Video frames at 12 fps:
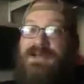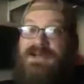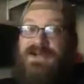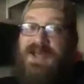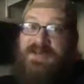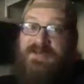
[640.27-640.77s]

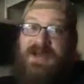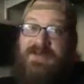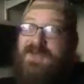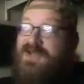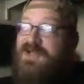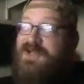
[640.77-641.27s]
So that, in my
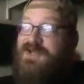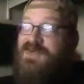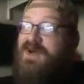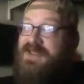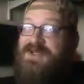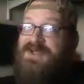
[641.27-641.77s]
opinion, is
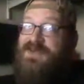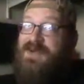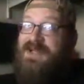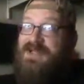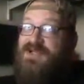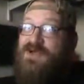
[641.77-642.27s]
why this
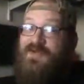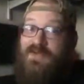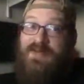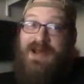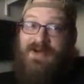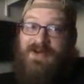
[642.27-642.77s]
ring is
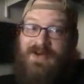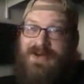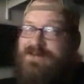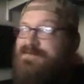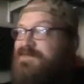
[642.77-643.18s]
overpowered.